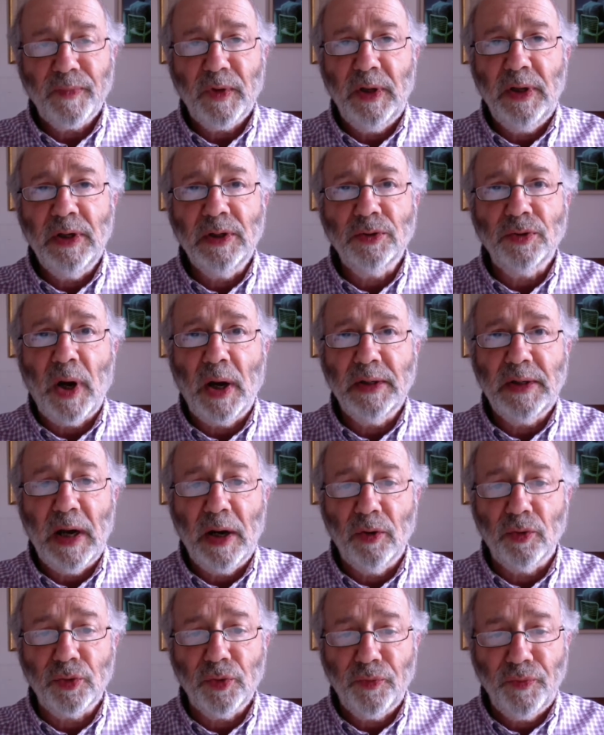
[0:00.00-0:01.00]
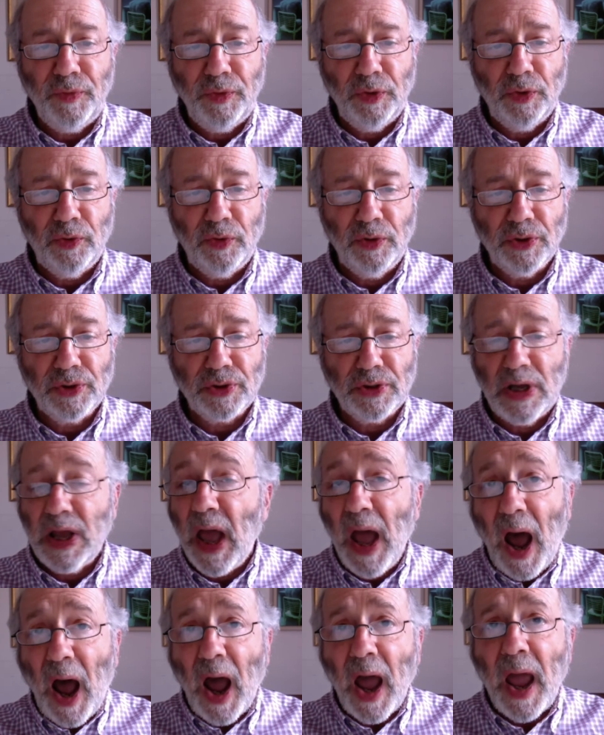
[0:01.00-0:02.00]
he cried out furiously.
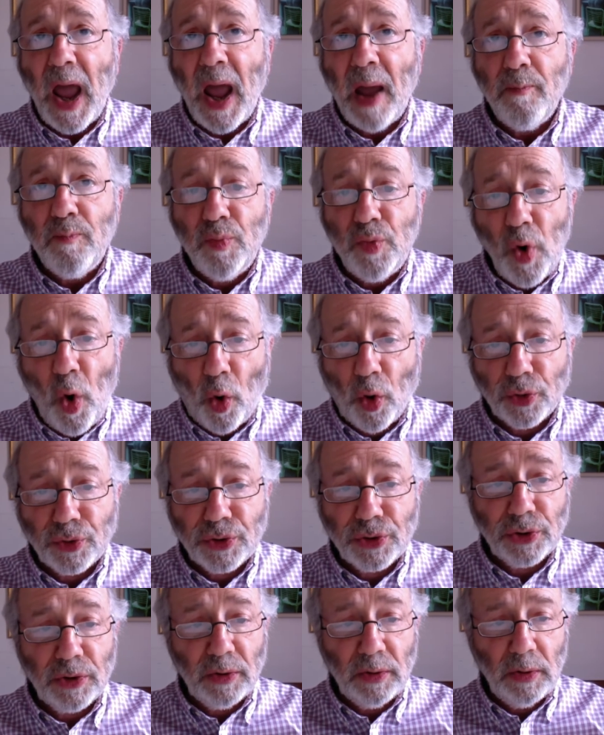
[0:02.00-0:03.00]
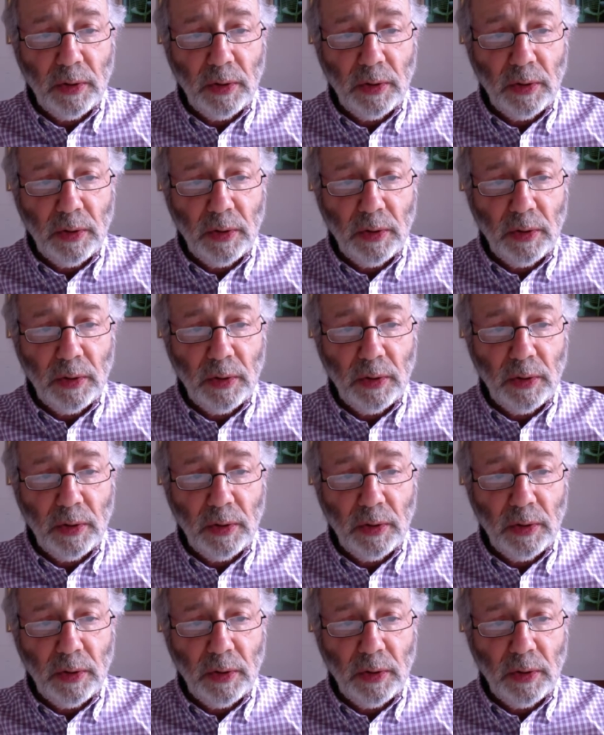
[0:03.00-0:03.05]
"I am not!"